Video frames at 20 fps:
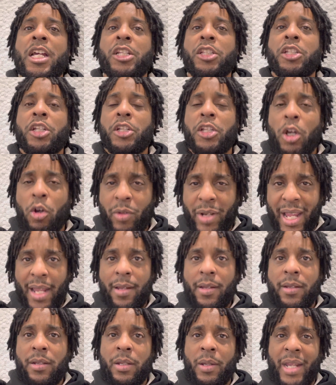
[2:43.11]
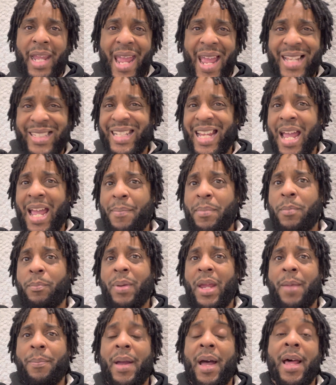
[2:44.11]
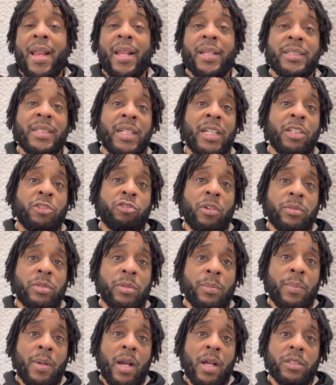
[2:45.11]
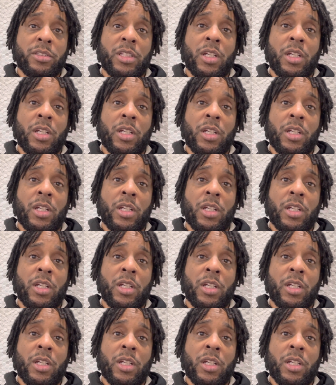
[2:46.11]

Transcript: to donate, the Cash App and PayPal is in the description box.